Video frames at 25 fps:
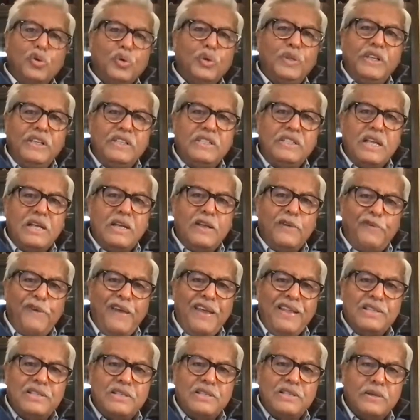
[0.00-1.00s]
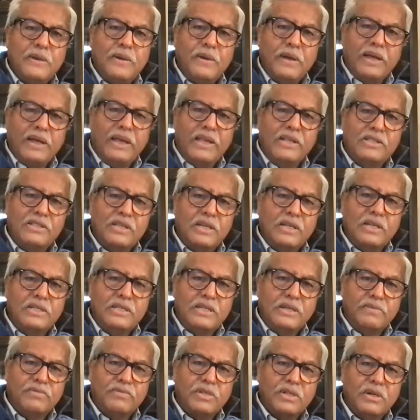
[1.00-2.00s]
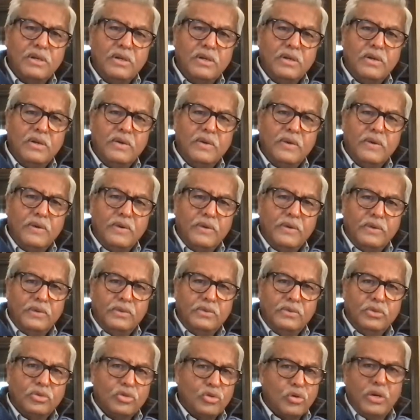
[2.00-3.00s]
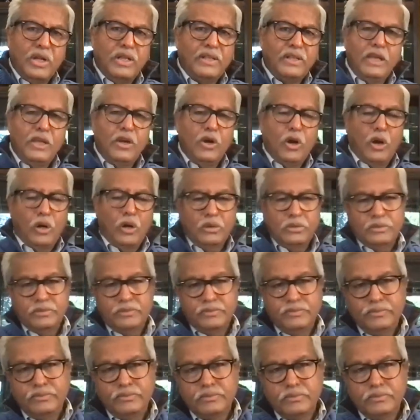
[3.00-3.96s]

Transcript: truth is a defense against contempt. So nothing wrong.